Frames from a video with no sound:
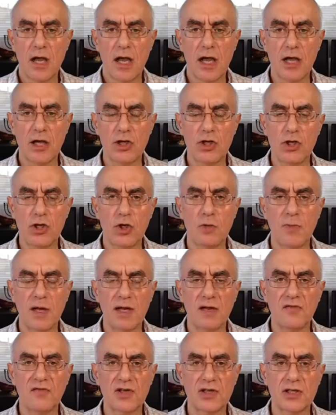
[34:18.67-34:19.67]
a new
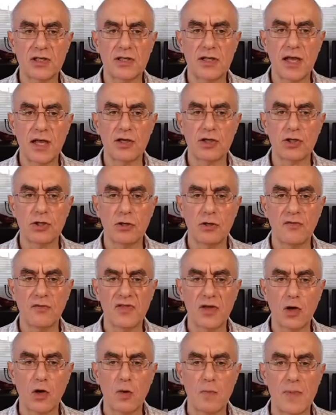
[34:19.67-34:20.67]
manifestation
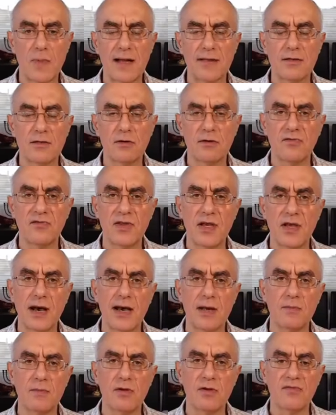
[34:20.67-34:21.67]
of the commander of the
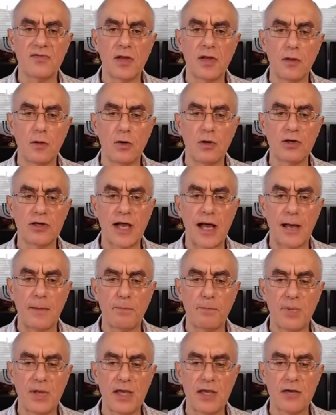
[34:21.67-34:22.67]
army of the Lord
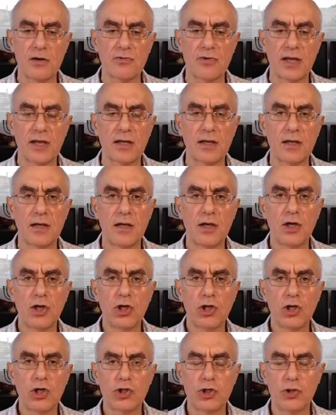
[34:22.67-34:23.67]
appearing
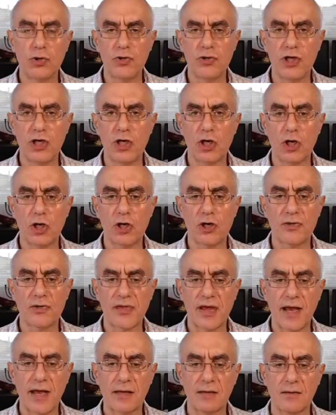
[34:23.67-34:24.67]
to the
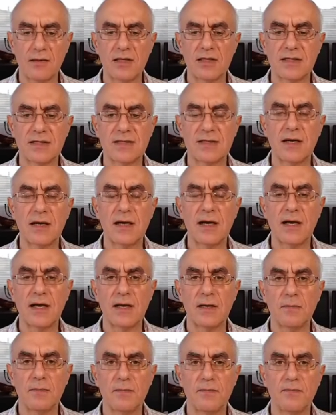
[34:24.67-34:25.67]
earth at this
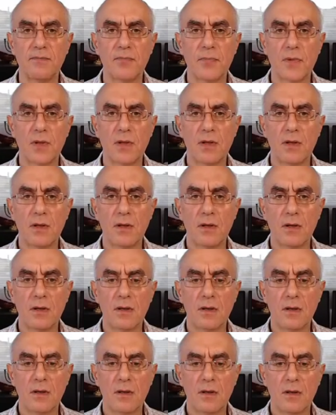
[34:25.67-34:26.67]
time.
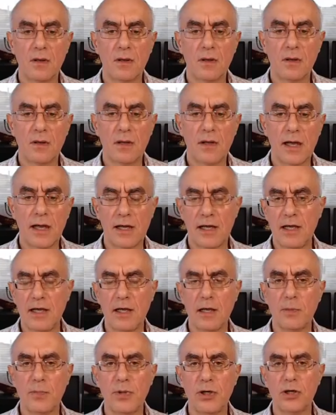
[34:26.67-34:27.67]
And
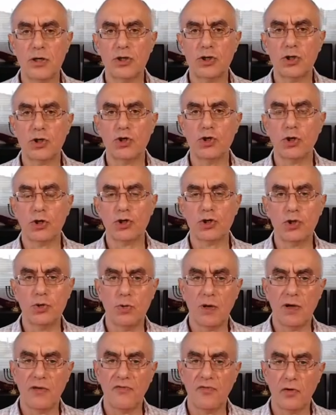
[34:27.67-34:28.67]
he appeared to
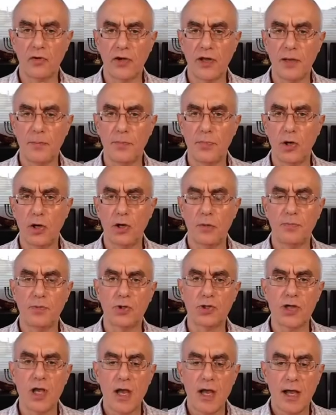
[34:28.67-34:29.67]
Joshua for a
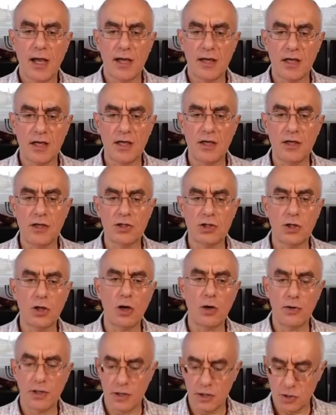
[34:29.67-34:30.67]
purpose. And he is
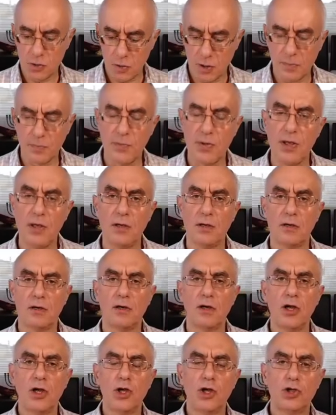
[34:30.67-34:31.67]
going to appear